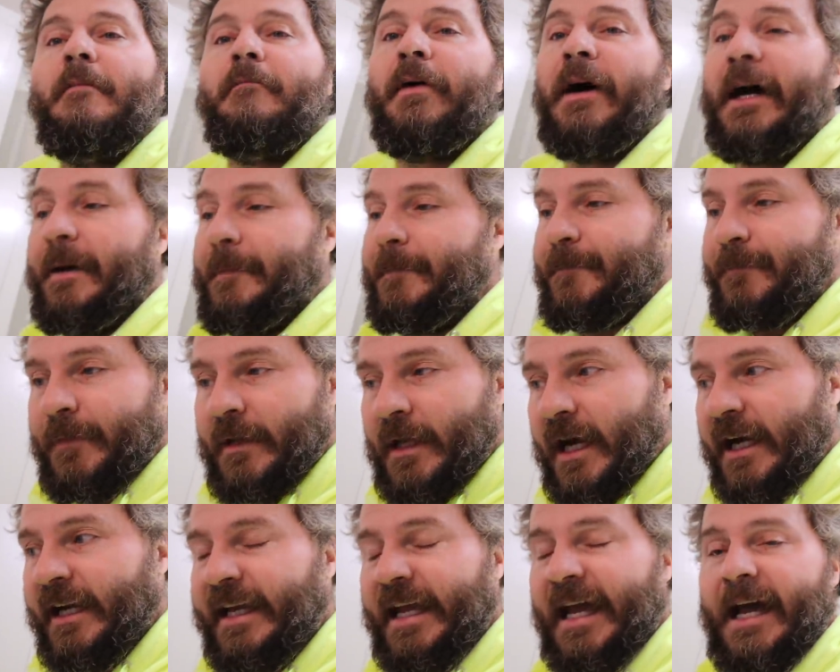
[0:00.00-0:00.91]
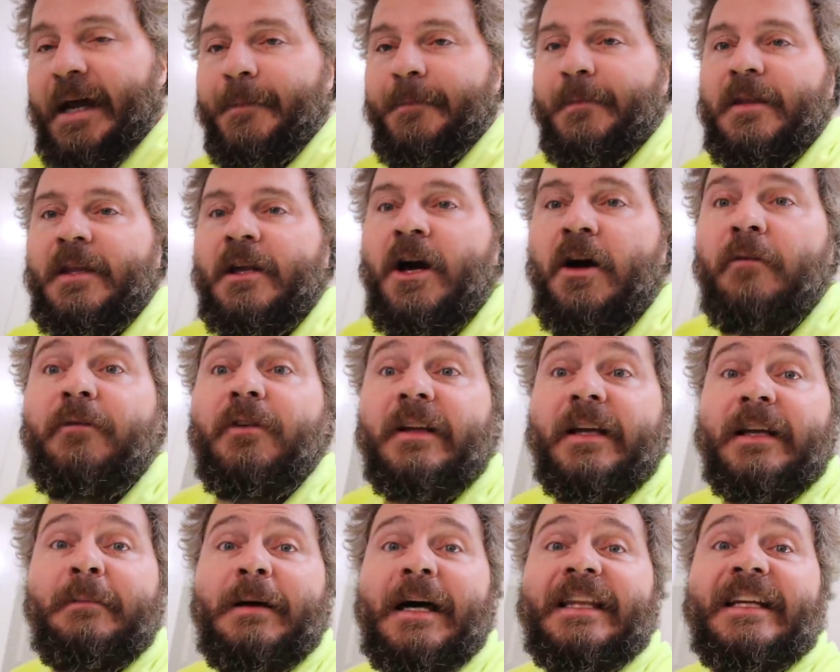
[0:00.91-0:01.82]
But again,
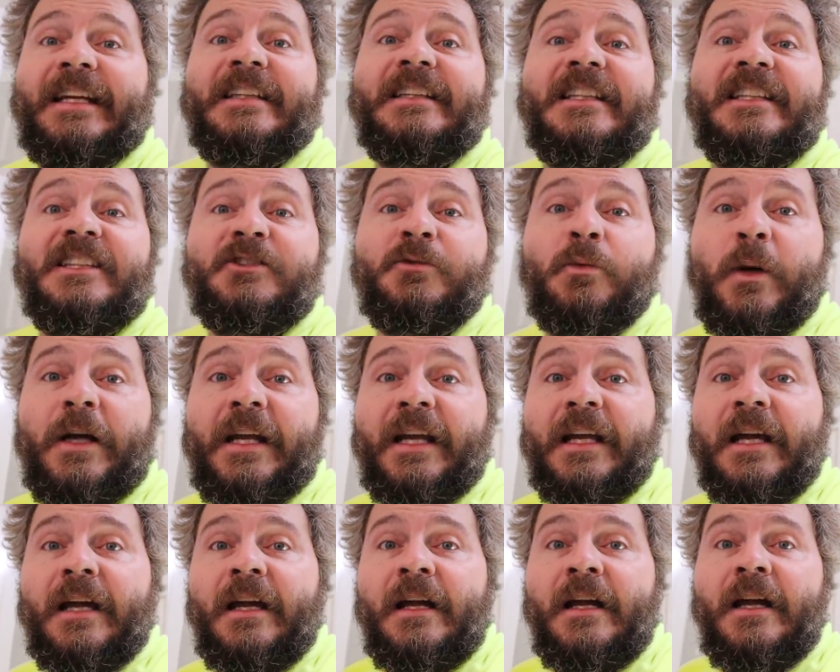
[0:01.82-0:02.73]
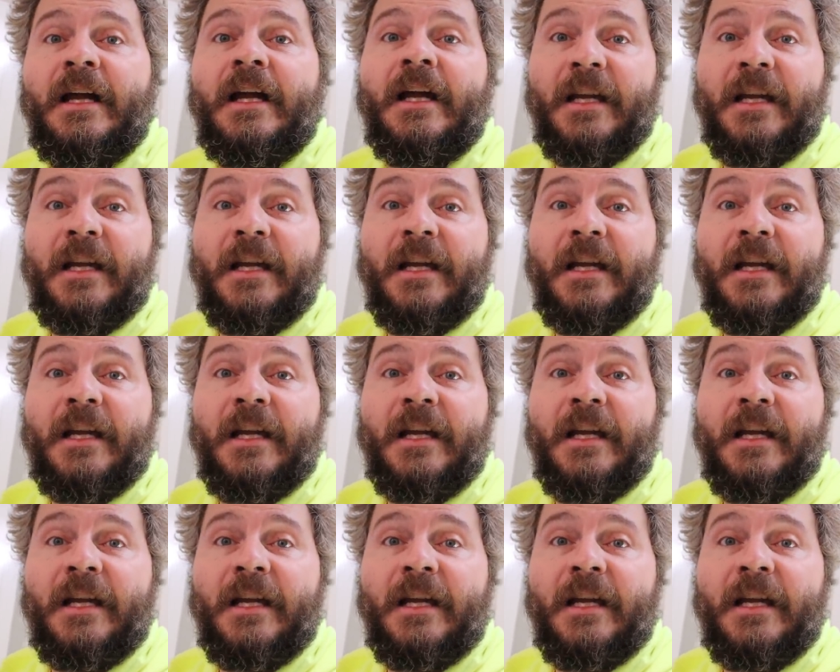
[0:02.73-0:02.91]
hopefully by the end of this week,